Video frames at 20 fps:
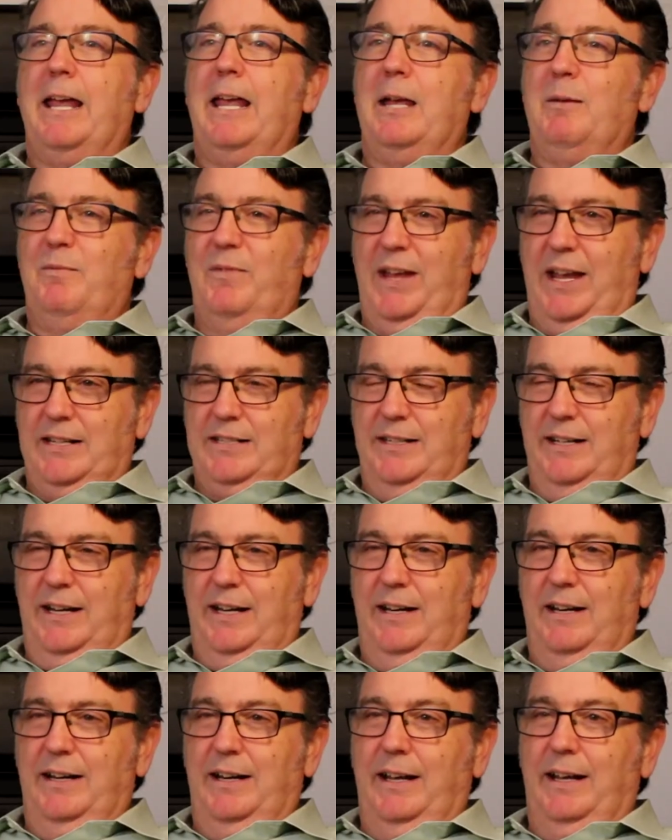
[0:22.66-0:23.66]
am
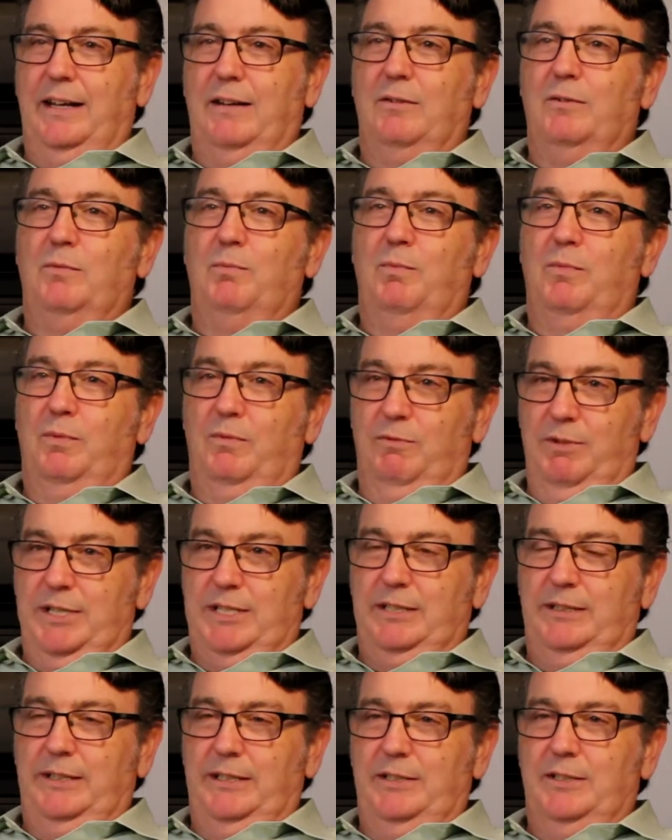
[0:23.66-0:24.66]
vaccinated and
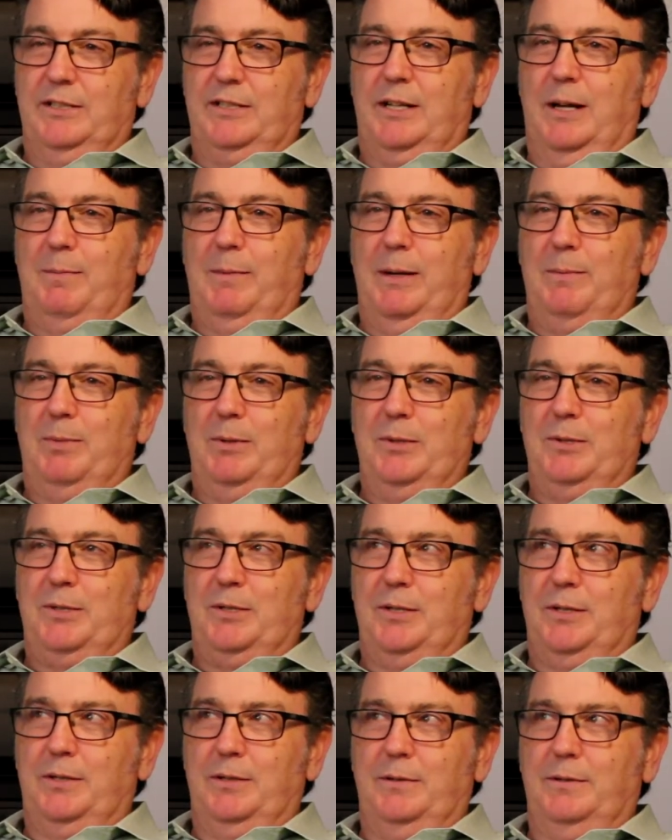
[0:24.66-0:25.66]
recently just got my
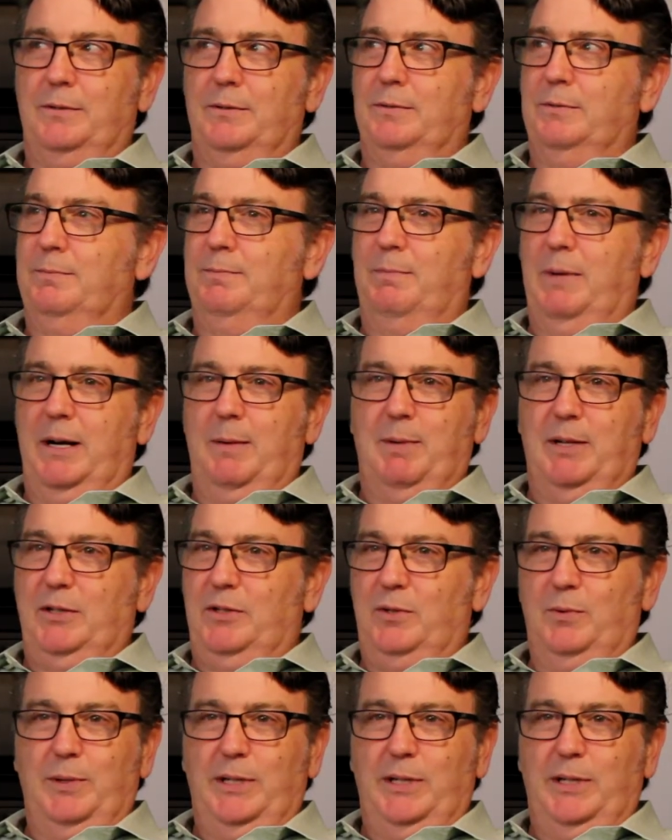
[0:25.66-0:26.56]
booster, might have been 2